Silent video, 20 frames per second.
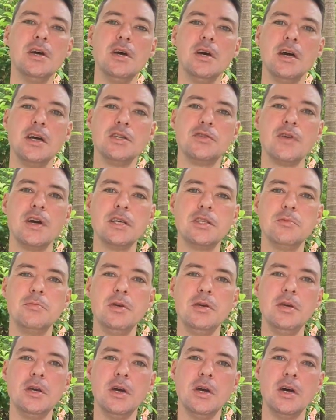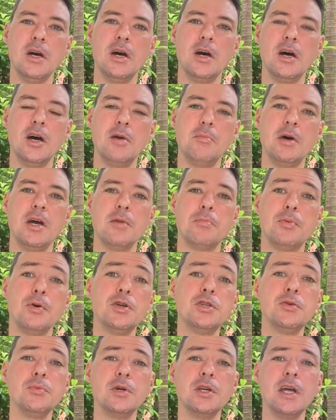and trying to be a better
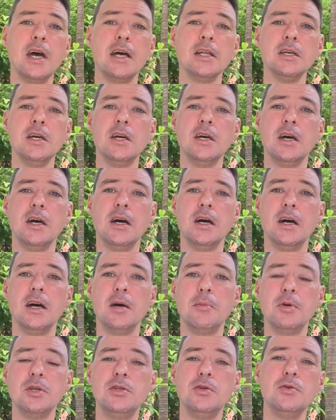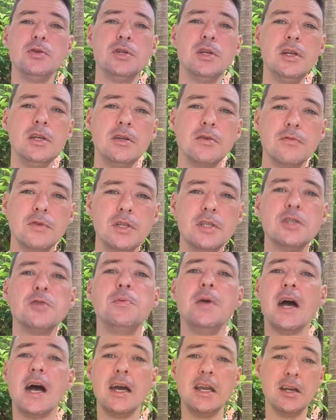person with that. But usually the reasons
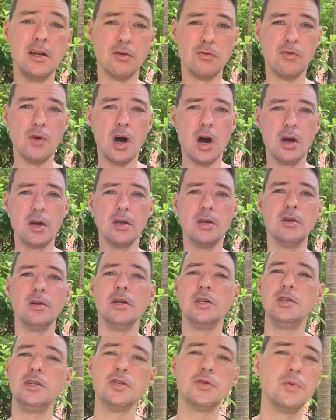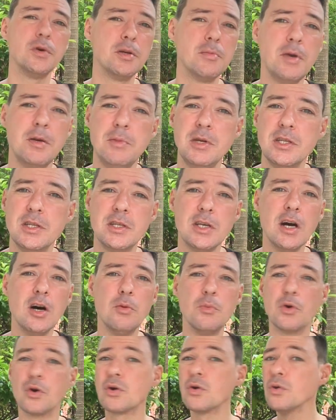behind it are wrong. You know, they just want to maybe sell
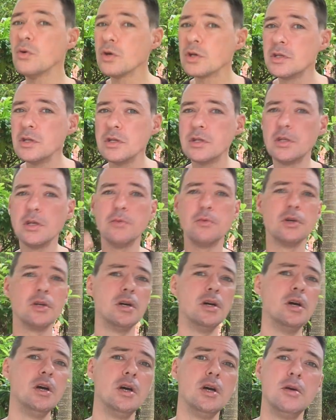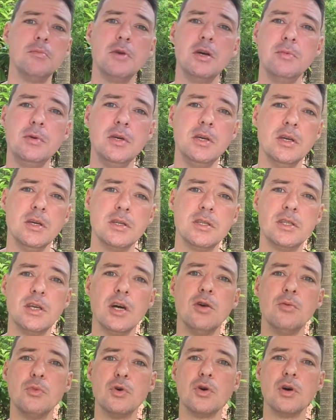more courses. They want to maybe
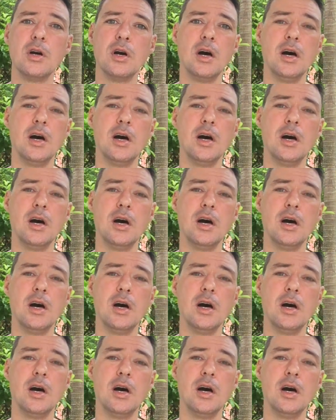sell more